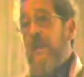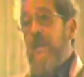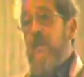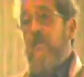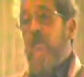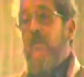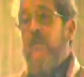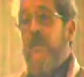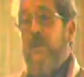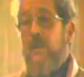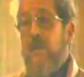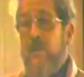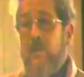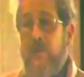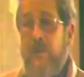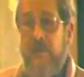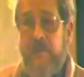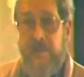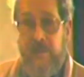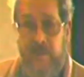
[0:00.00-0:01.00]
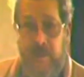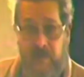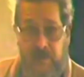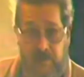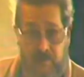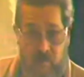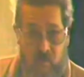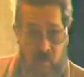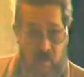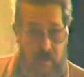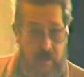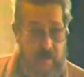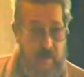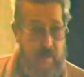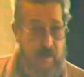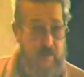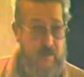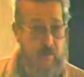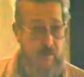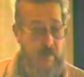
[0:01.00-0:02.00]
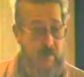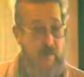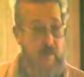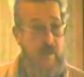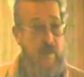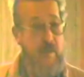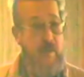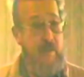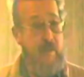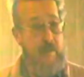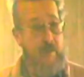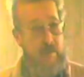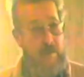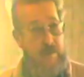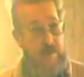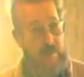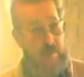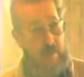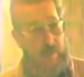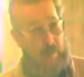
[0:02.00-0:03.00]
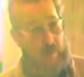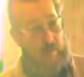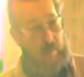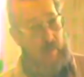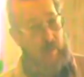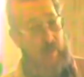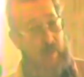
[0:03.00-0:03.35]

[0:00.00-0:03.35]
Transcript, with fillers: when the laws against market entry are eased so that